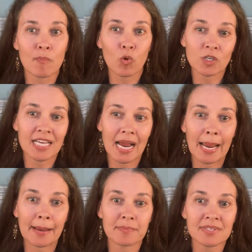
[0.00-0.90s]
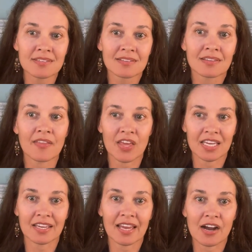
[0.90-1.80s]
more times than they
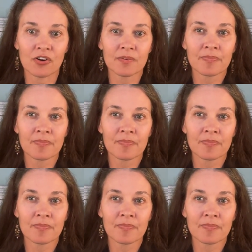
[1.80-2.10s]
can count.